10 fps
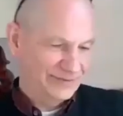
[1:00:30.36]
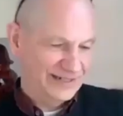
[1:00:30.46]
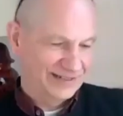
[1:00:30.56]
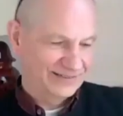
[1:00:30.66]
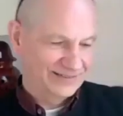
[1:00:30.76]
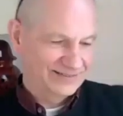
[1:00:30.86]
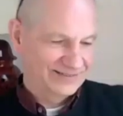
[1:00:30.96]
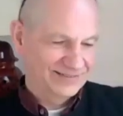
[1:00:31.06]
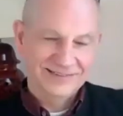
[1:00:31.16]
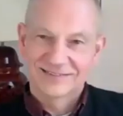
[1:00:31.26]
wait a minute.
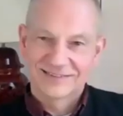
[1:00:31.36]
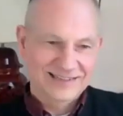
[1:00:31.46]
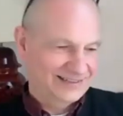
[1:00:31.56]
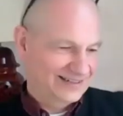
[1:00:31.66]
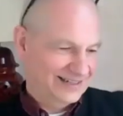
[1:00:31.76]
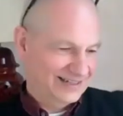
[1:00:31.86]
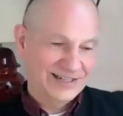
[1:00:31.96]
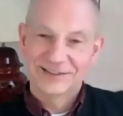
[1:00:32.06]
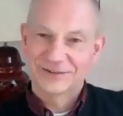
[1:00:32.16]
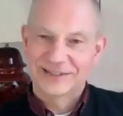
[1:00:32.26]
It's
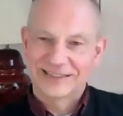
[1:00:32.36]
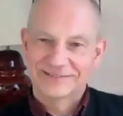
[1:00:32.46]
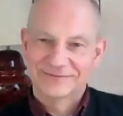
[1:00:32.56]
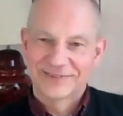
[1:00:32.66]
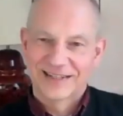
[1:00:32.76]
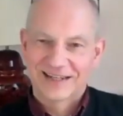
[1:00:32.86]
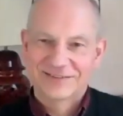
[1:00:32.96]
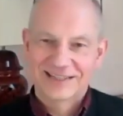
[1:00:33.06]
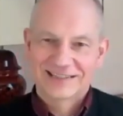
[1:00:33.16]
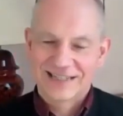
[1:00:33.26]
healed already. I think